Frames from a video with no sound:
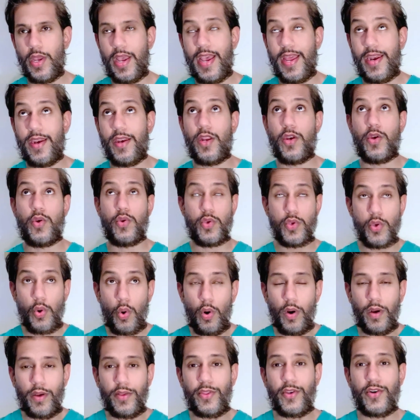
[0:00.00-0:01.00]
in New
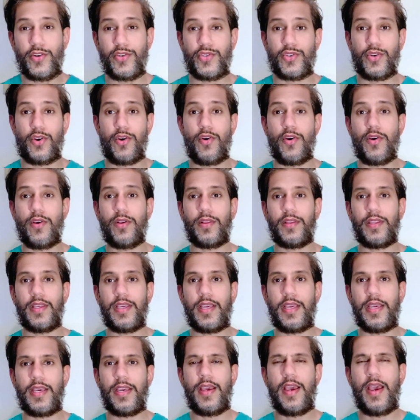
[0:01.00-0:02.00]
York, there is
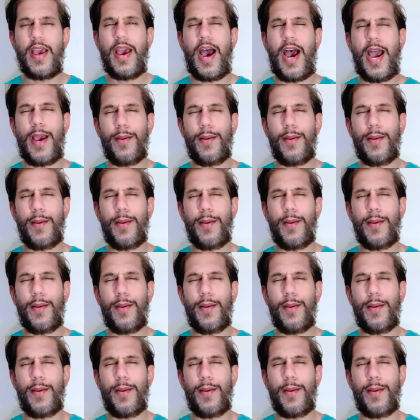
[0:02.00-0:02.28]
currently,